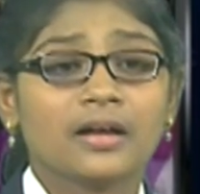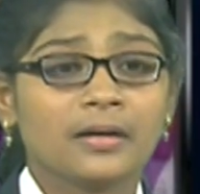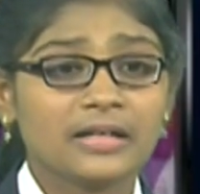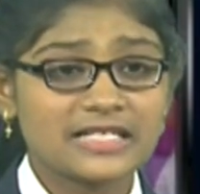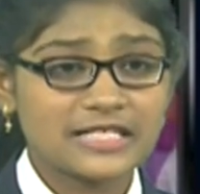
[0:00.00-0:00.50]

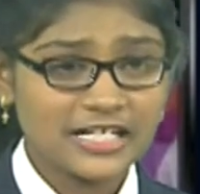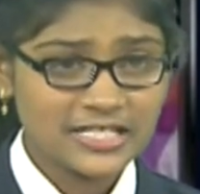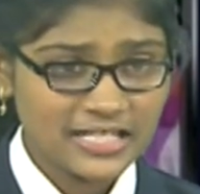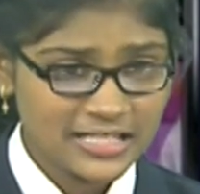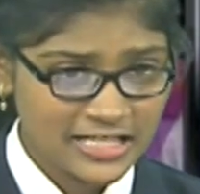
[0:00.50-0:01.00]

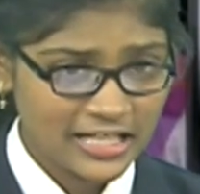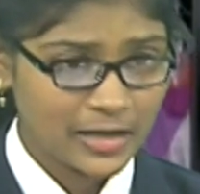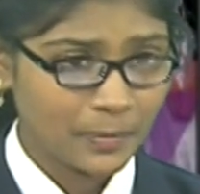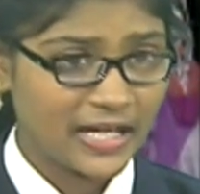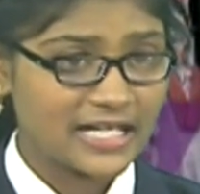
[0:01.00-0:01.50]
destruction is taking
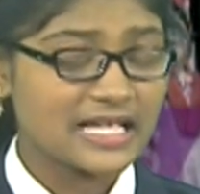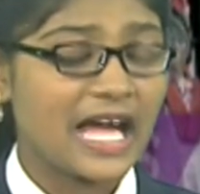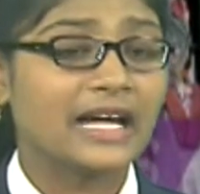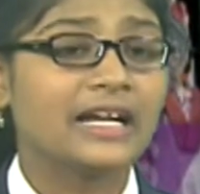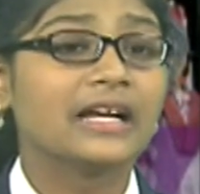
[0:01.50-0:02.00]
place
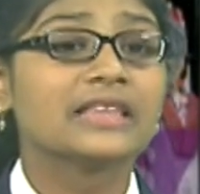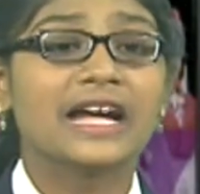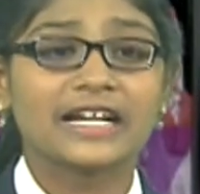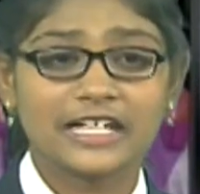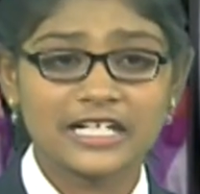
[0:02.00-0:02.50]
and that
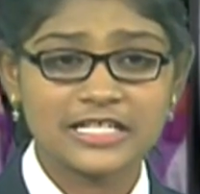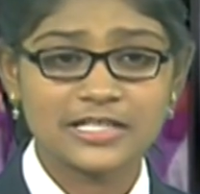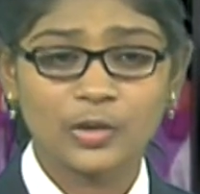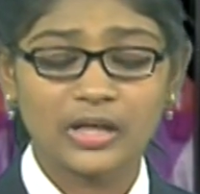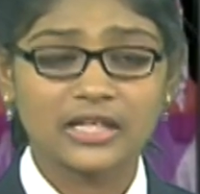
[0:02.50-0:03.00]
energy is
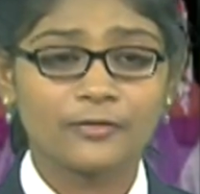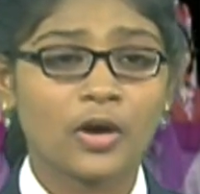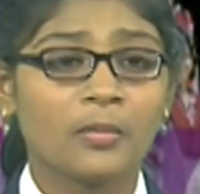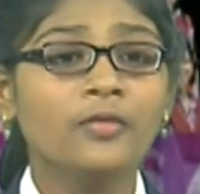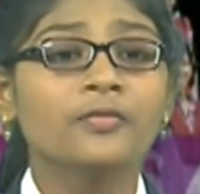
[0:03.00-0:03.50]
going in the
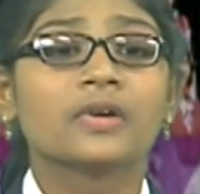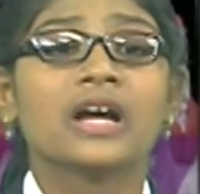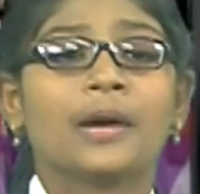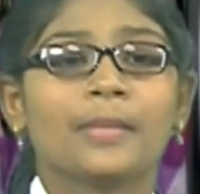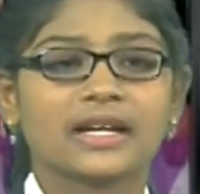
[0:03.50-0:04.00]
form of
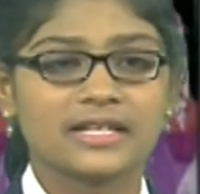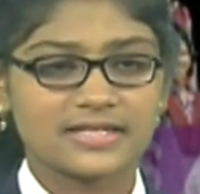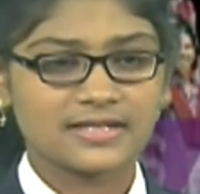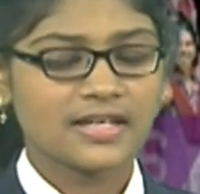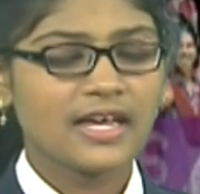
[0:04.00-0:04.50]
gamma
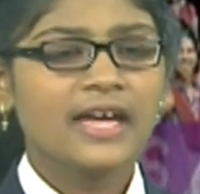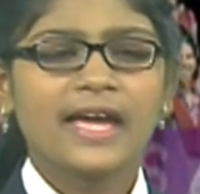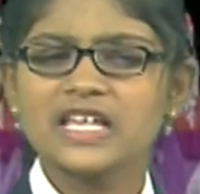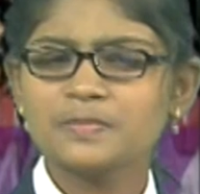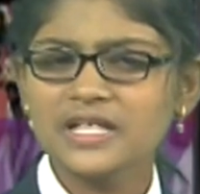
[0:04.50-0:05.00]
rays.
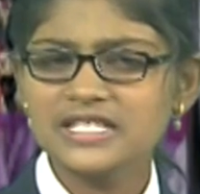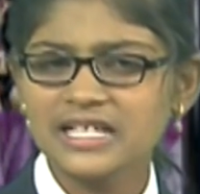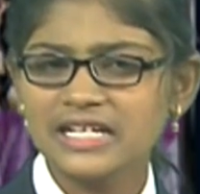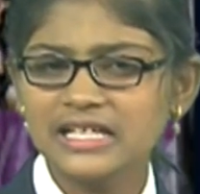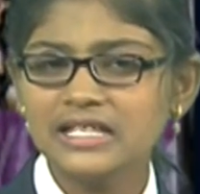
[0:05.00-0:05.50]

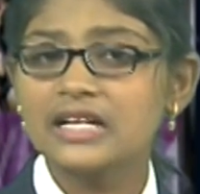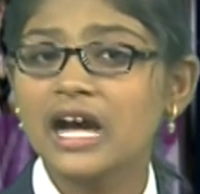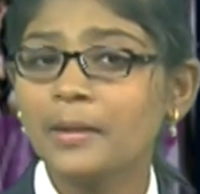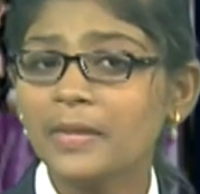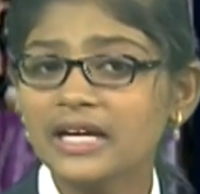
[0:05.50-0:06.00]
Especially
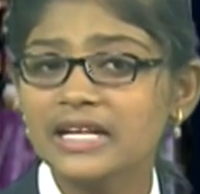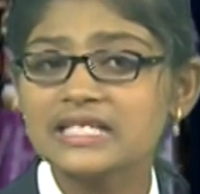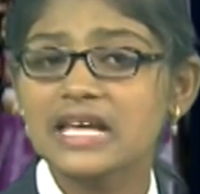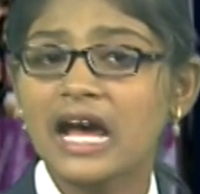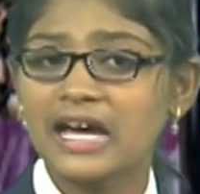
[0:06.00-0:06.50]
gamma
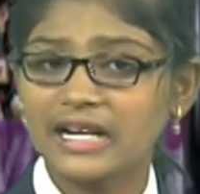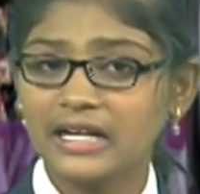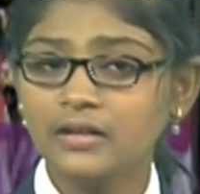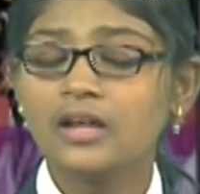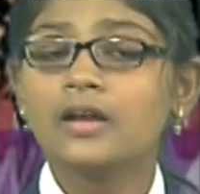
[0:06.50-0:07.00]
rays are at
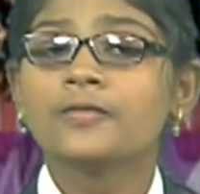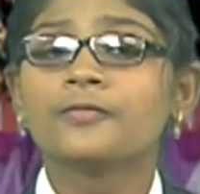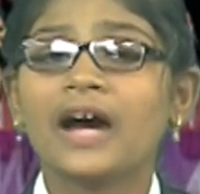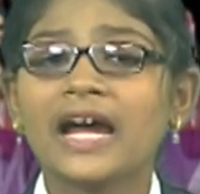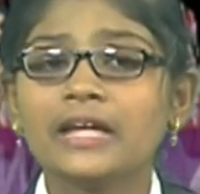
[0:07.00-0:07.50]

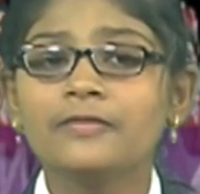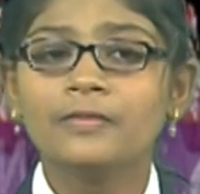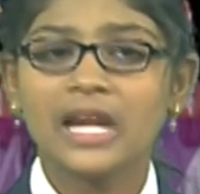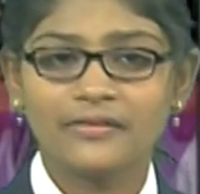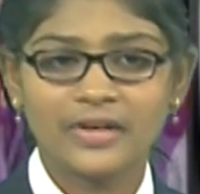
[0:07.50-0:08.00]

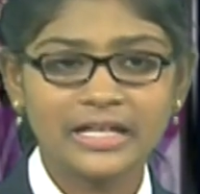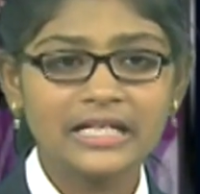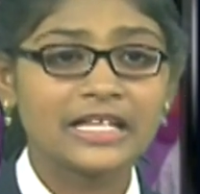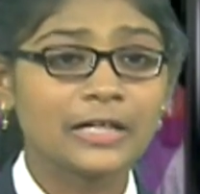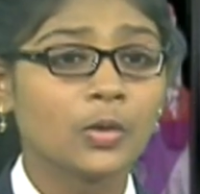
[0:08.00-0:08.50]
511
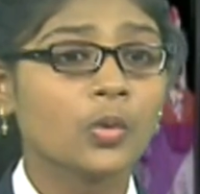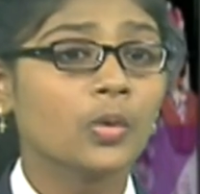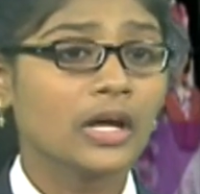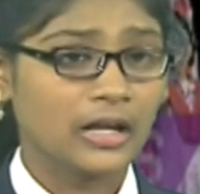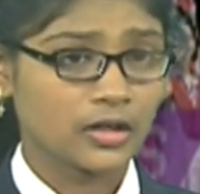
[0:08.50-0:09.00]
kilo
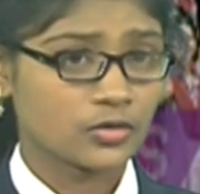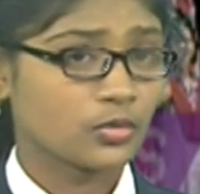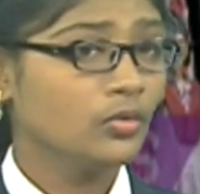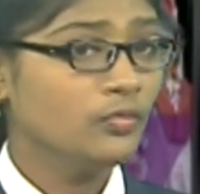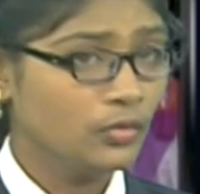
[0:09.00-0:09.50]

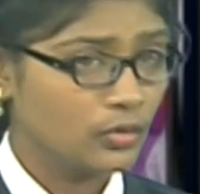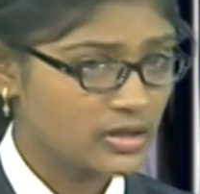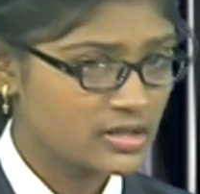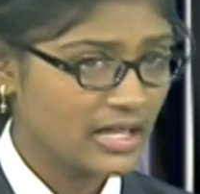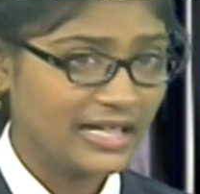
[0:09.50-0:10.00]
electrovolt
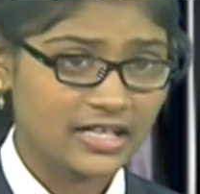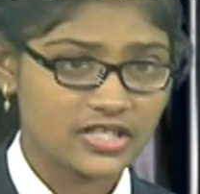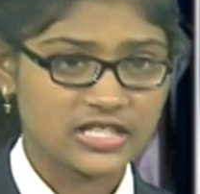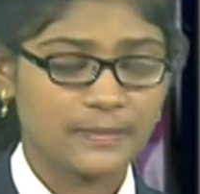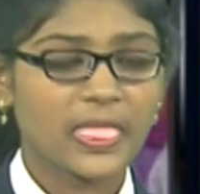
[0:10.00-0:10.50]

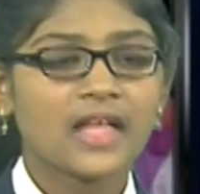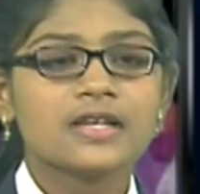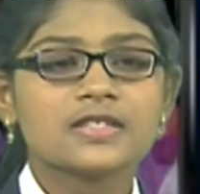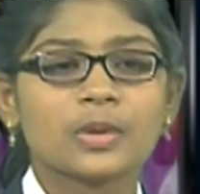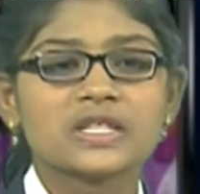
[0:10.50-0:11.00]
energy.
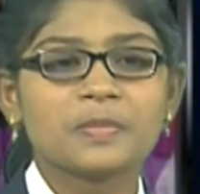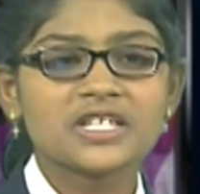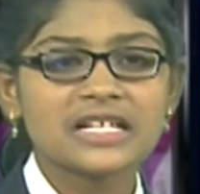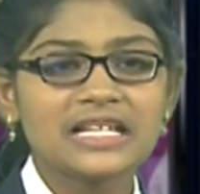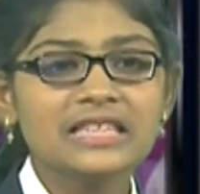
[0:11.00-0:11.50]
So
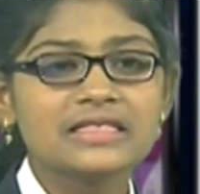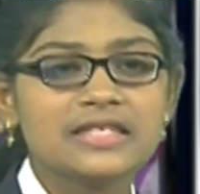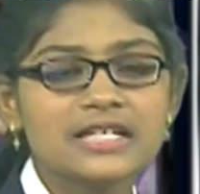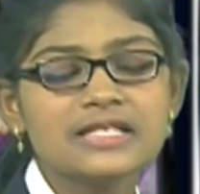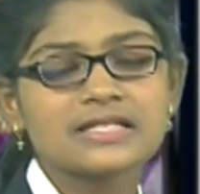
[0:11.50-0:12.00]
especially
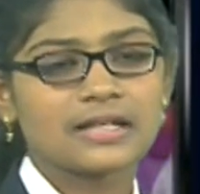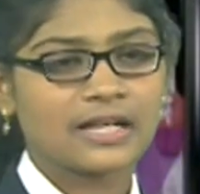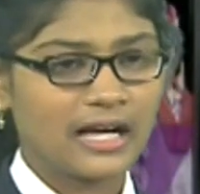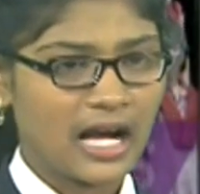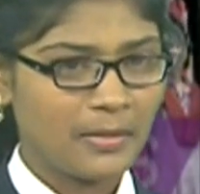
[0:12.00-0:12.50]
these
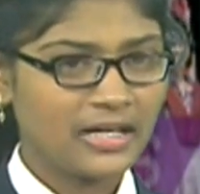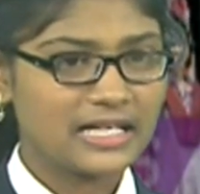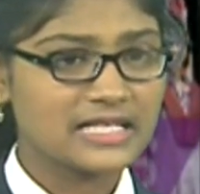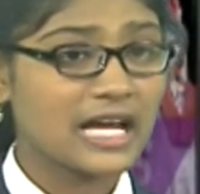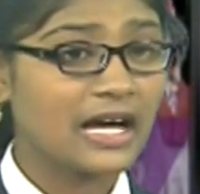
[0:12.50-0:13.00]
gamma
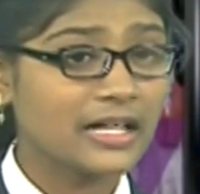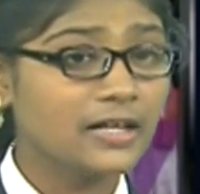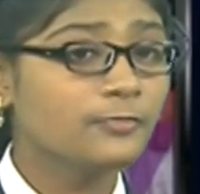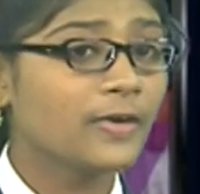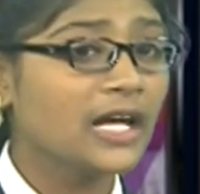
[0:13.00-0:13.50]
rays are at
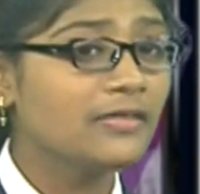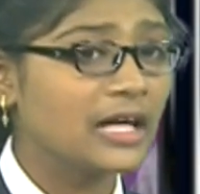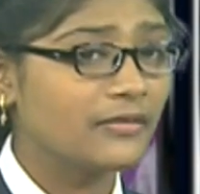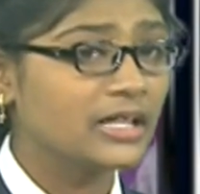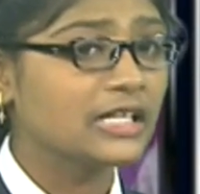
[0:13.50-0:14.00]

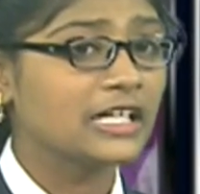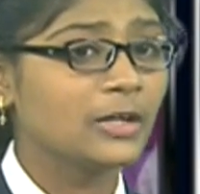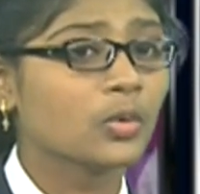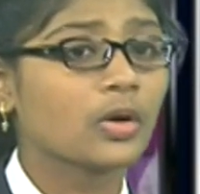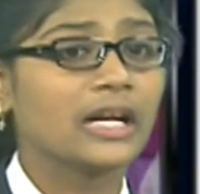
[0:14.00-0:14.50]
511
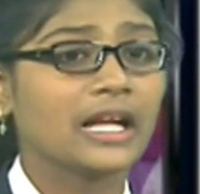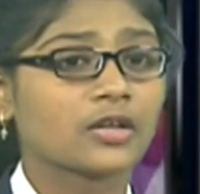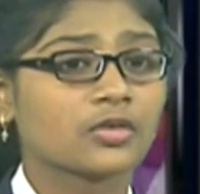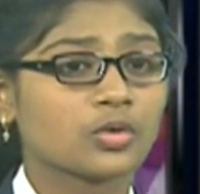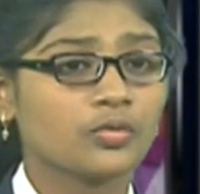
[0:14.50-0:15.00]
kilo
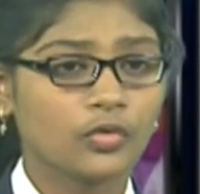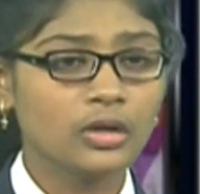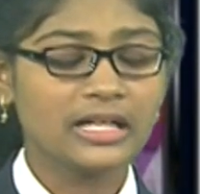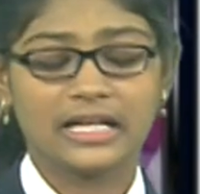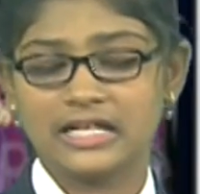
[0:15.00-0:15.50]
electrovolt
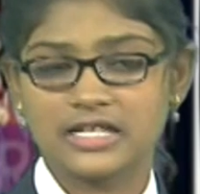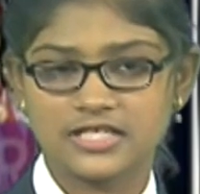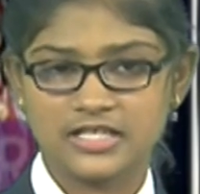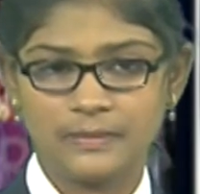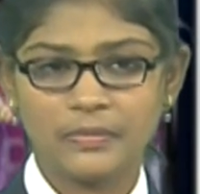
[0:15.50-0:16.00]
energy.